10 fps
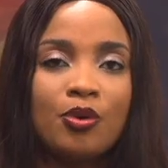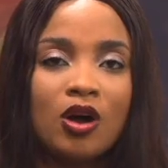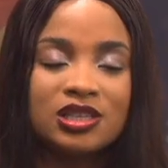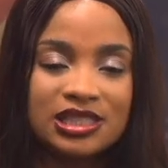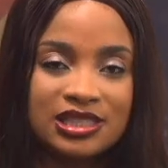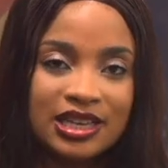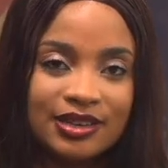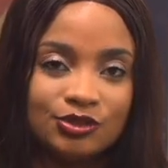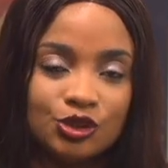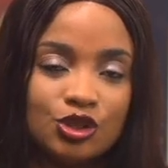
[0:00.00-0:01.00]

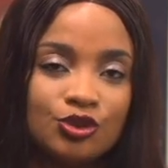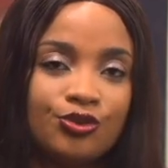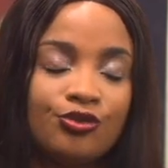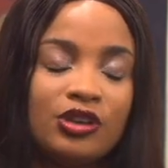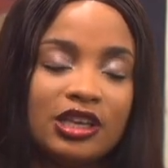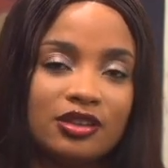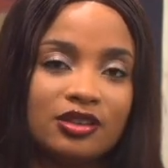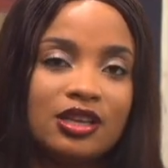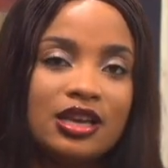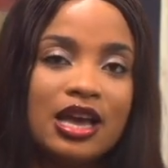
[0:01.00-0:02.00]
positive do you
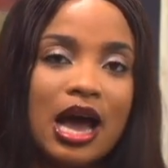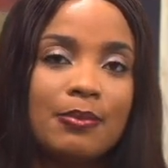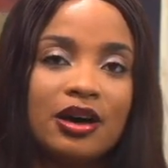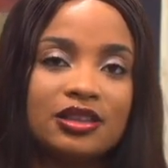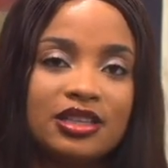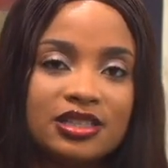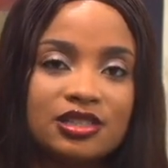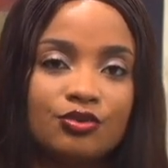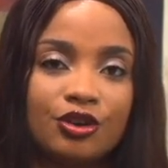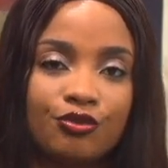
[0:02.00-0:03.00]
feel about
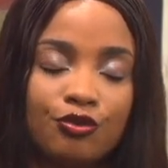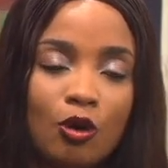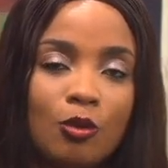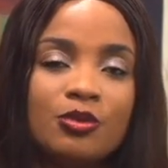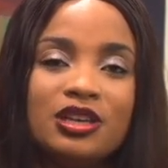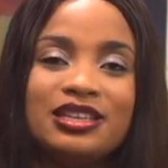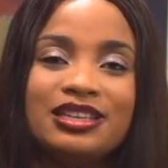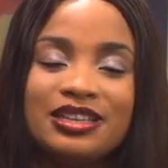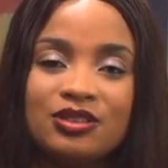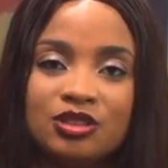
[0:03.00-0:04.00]
this reform
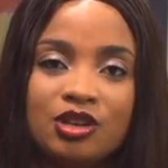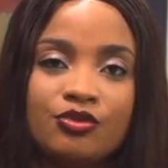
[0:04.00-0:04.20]
yielding